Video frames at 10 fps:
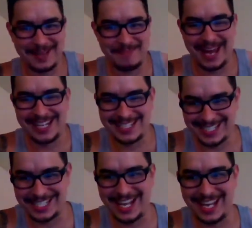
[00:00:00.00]
the embeddeds and
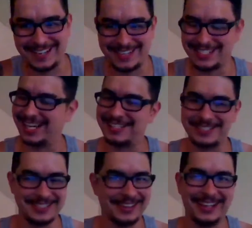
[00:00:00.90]
shit. I'm just like,
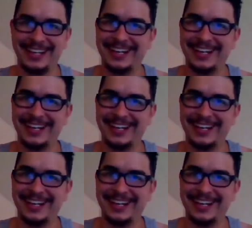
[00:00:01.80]
dude.